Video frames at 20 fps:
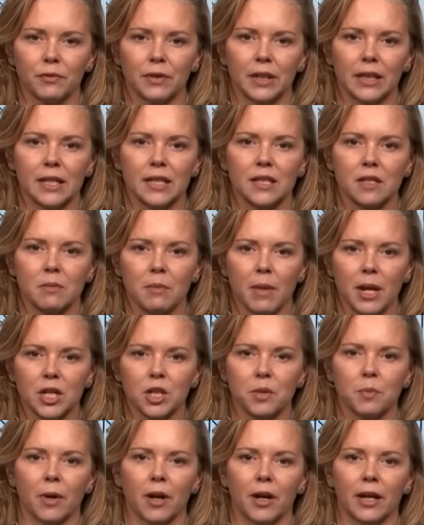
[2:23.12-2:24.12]
getting smashed
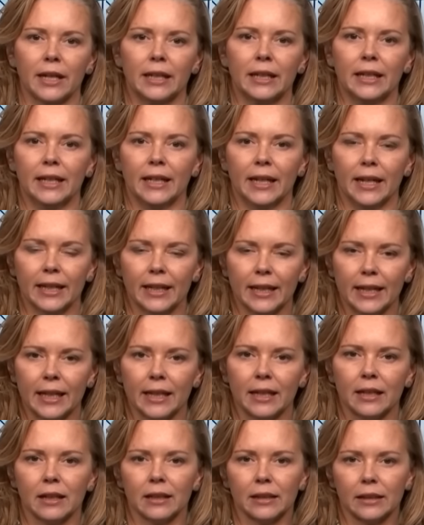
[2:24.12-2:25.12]
by,
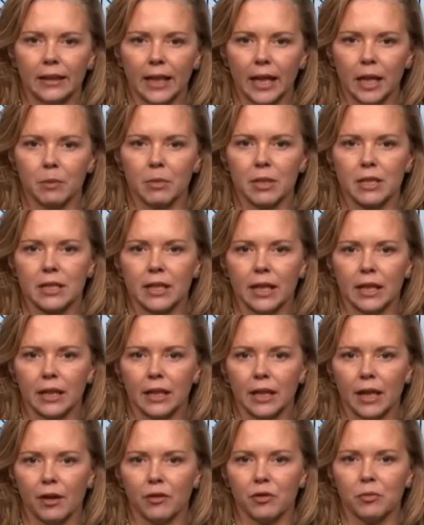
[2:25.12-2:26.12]
again, Labor, state
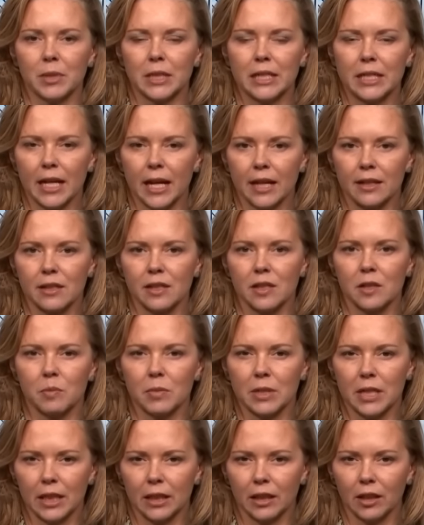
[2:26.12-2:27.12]
government taxes,
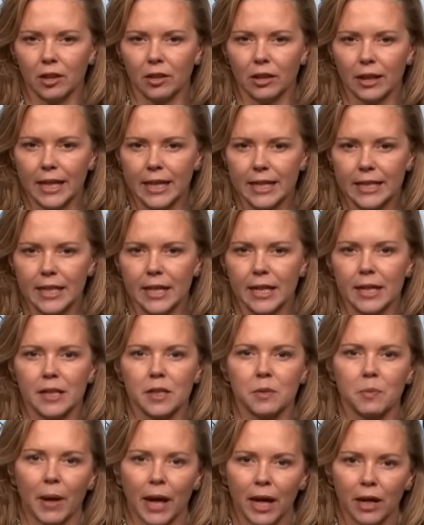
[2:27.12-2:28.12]
particularly on land tax,
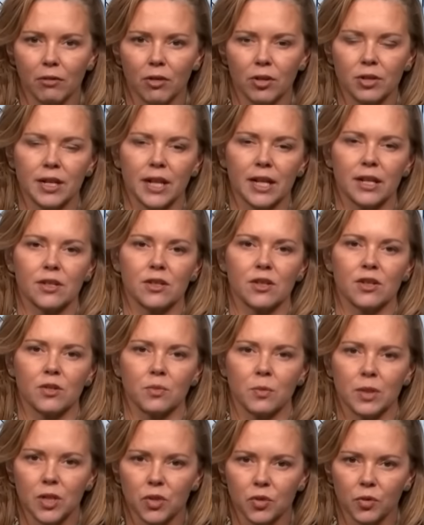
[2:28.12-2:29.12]
payroll tax, because
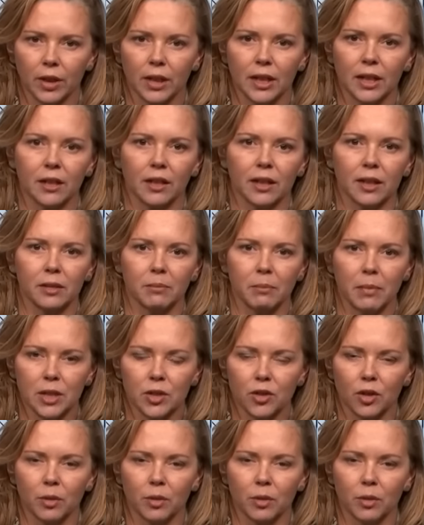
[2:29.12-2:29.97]
we're treated like Metro